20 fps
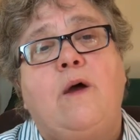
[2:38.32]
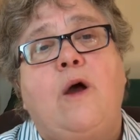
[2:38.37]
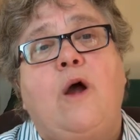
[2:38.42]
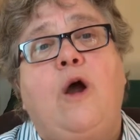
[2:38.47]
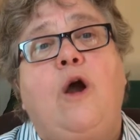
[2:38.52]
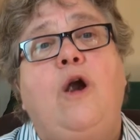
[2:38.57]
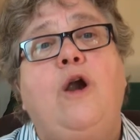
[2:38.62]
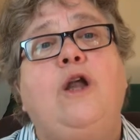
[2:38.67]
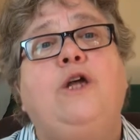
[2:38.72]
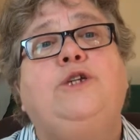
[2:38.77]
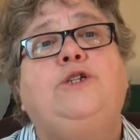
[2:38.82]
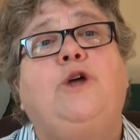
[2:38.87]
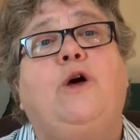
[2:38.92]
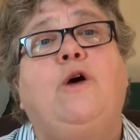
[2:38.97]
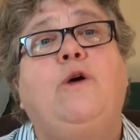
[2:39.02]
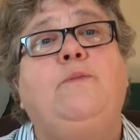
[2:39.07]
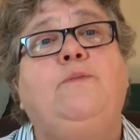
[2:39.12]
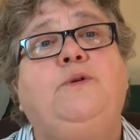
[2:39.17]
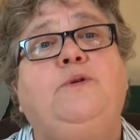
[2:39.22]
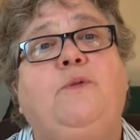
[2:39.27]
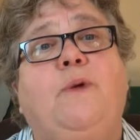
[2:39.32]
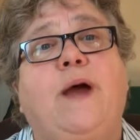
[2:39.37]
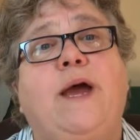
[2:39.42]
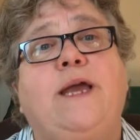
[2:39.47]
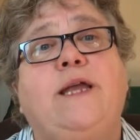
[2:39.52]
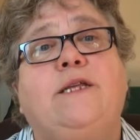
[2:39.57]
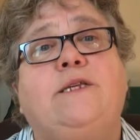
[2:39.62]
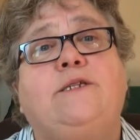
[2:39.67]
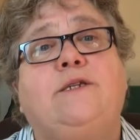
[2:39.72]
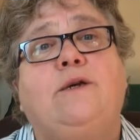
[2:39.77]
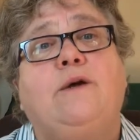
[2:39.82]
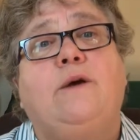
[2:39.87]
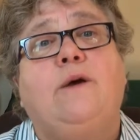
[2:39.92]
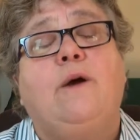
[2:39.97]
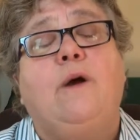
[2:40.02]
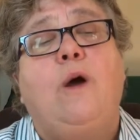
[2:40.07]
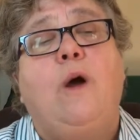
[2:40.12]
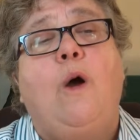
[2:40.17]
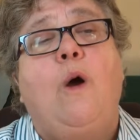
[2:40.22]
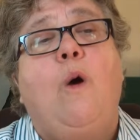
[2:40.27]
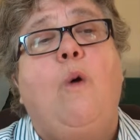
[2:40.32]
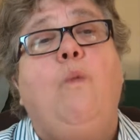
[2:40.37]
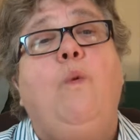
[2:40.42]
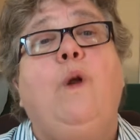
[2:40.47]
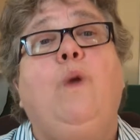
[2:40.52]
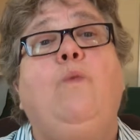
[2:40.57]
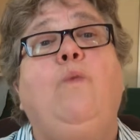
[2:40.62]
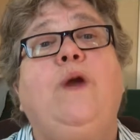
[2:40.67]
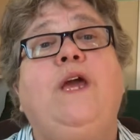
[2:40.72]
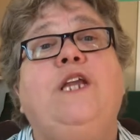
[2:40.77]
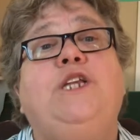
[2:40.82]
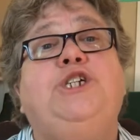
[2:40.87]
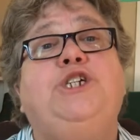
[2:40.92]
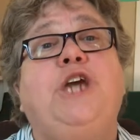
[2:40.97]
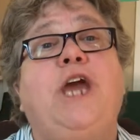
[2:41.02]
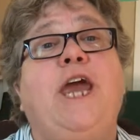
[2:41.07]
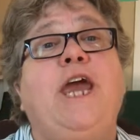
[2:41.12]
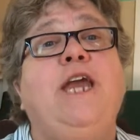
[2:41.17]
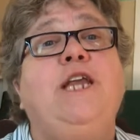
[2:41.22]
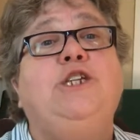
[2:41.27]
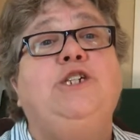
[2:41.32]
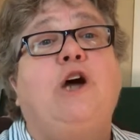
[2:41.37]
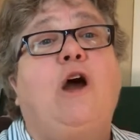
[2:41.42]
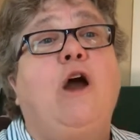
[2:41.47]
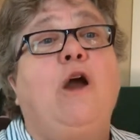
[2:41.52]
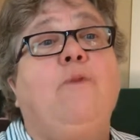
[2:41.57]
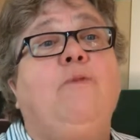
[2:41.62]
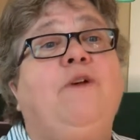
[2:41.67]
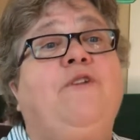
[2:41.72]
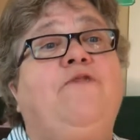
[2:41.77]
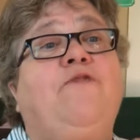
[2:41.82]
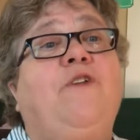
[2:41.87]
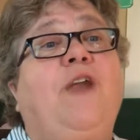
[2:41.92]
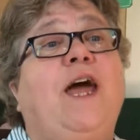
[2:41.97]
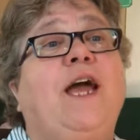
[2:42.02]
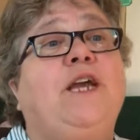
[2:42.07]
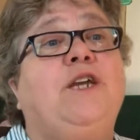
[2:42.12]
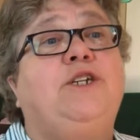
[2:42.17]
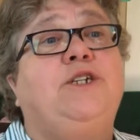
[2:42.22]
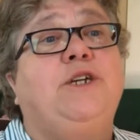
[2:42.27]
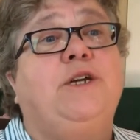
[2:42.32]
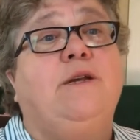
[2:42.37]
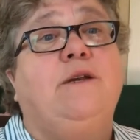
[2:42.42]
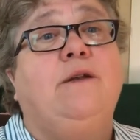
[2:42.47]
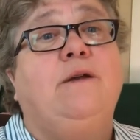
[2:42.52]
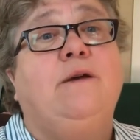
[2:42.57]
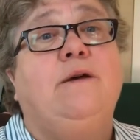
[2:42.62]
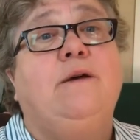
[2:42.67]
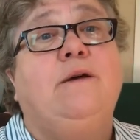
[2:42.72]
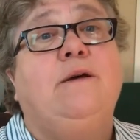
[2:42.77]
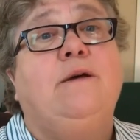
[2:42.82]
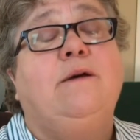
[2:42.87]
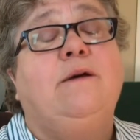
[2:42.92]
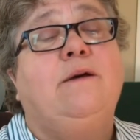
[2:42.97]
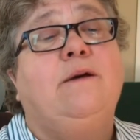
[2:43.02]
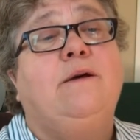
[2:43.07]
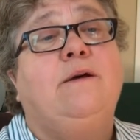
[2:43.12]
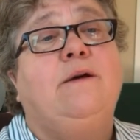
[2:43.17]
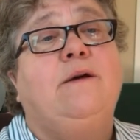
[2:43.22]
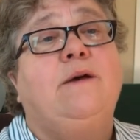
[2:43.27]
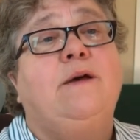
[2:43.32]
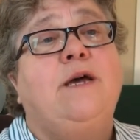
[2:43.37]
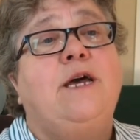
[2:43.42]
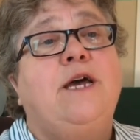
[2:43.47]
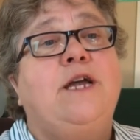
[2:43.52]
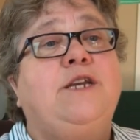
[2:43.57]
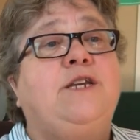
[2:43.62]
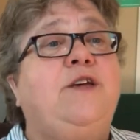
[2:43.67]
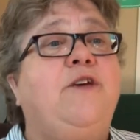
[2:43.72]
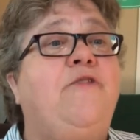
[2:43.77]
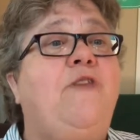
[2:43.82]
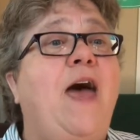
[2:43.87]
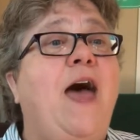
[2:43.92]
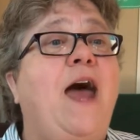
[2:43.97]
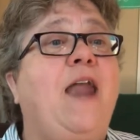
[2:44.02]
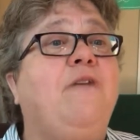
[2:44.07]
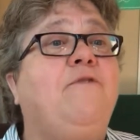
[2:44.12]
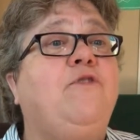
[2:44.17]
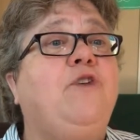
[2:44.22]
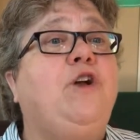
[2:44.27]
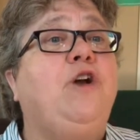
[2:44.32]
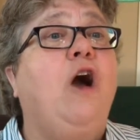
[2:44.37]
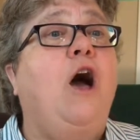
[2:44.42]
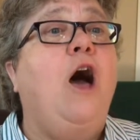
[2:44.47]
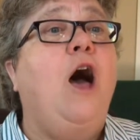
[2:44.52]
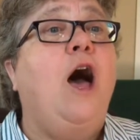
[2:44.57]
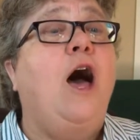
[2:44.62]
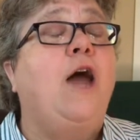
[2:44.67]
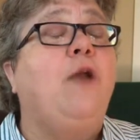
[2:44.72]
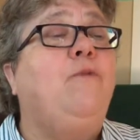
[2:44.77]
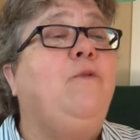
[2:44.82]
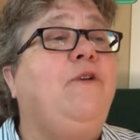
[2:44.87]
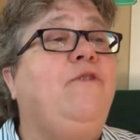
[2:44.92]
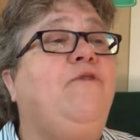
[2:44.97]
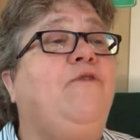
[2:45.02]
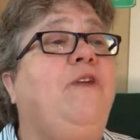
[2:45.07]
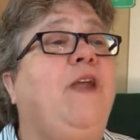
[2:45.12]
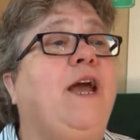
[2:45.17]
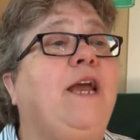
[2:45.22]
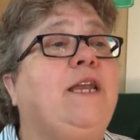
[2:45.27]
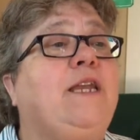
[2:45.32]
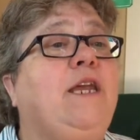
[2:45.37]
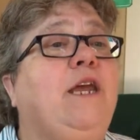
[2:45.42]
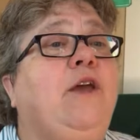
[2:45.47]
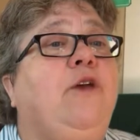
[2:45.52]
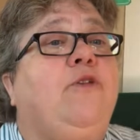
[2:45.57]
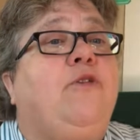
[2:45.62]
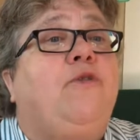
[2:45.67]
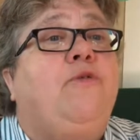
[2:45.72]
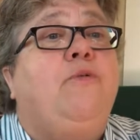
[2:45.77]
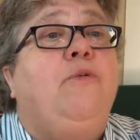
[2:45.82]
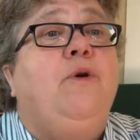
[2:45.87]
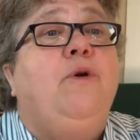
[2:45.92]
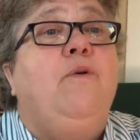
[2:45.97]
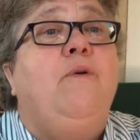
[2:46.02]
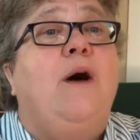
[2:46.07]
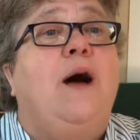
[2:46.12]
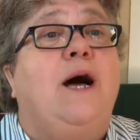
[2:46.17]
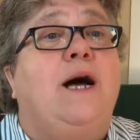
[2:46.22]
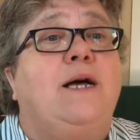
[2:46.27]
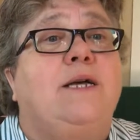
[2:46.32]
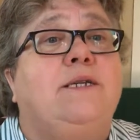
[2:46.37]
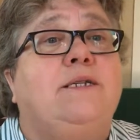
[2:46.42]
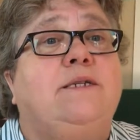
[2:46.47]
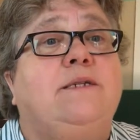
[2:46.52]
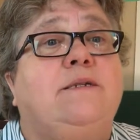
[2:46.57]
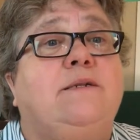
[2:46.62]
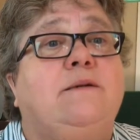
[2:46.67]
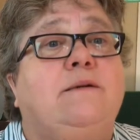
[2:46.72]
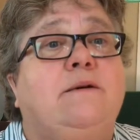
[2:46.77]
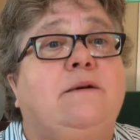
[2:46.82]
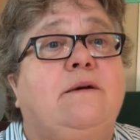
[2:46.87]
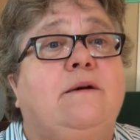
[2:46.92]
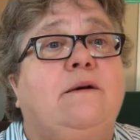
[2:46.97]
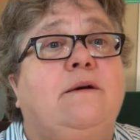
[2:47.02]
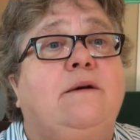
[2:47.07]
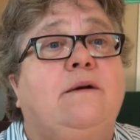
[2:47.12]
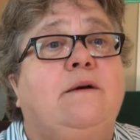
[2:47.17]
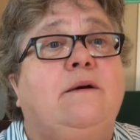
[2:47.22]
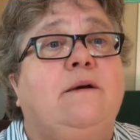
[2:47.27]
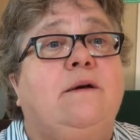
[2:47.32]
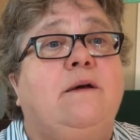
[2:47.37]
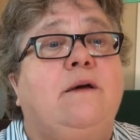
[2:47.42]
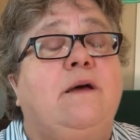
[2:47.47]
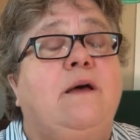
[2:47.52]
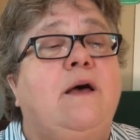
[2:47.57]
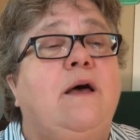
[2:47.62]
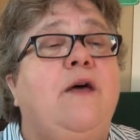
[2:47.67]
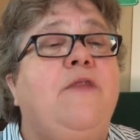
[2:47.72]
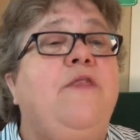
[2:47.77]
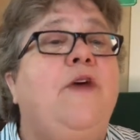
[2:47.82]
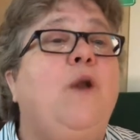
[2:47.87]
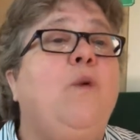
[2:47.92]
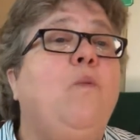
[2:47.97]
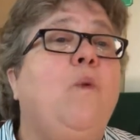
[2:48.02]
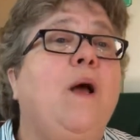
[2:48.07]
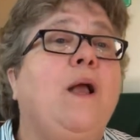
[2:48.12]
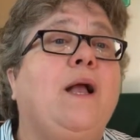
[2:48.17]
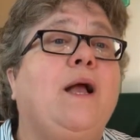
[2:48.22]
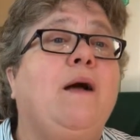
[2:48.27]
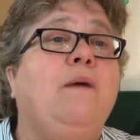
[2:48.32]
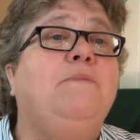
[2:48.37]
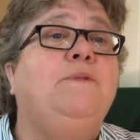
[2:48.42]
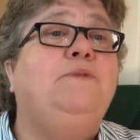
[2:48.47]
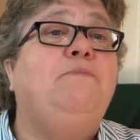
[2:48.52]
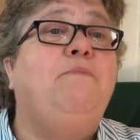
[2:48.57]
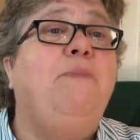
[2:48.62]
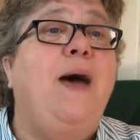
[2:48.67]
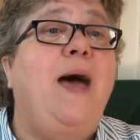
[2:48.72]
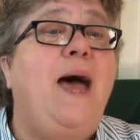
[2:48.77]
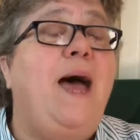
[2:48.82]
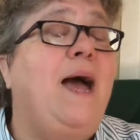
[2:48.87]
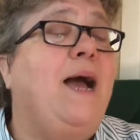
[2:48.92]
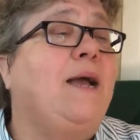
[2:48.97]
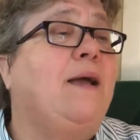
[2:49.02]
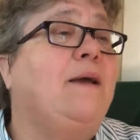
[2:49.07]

Ernest Holmes writes, when we change our reflection to that of God reflecting through us, then what comes back